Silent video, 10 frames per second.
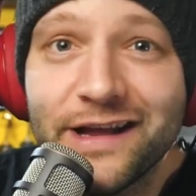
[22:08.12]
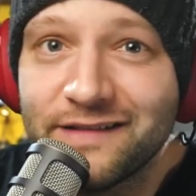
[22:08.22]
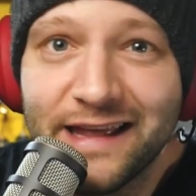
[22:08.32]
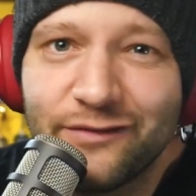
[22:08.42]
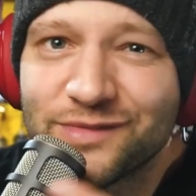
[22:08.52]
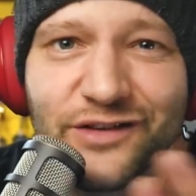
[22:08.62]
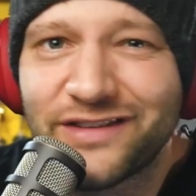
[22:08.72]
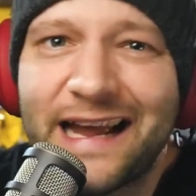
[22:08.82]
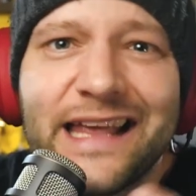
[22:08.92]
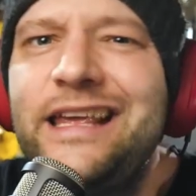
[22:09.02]
though they give themselves
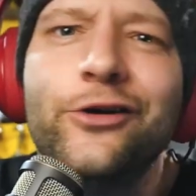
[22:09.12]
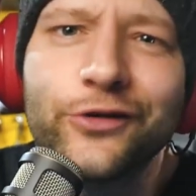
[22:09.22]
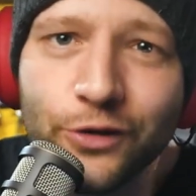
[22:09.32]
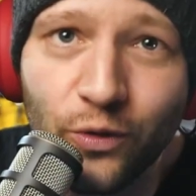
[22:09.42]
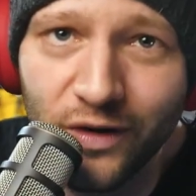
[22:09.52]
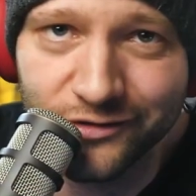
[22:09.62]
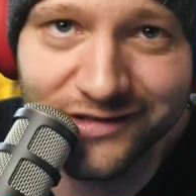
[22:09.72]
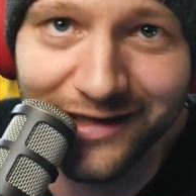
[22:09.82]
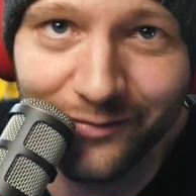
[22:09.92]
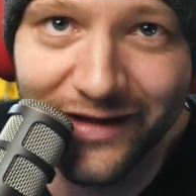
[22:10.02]
like a year to quit or
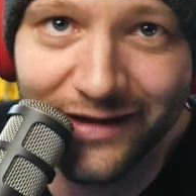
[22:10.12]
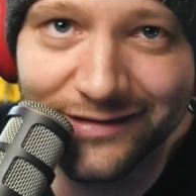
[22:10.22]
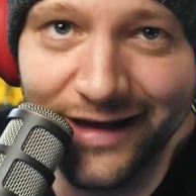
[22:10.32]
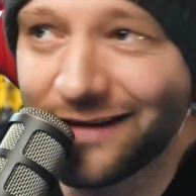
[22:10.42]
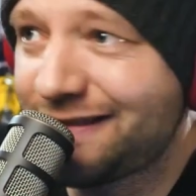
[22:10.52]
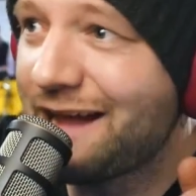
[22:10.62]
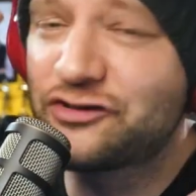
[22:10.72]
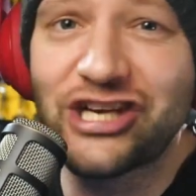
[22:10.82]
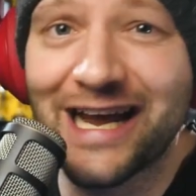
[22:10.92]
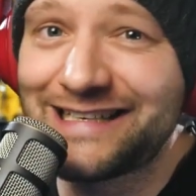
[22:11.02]
something. Like they have
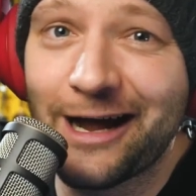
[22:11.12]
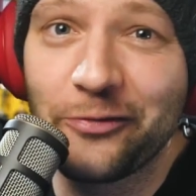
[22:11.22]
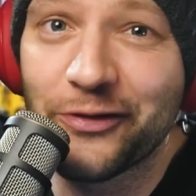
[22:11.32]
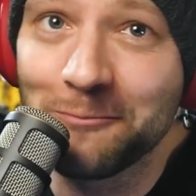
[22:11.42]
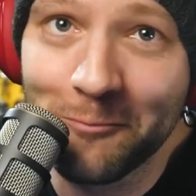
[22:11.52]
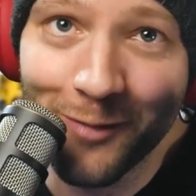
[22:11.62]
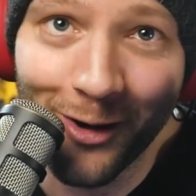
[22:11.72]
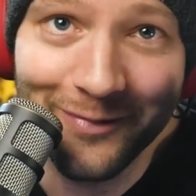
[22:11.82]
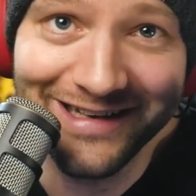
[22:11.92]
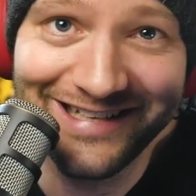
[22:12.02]
checked out the moment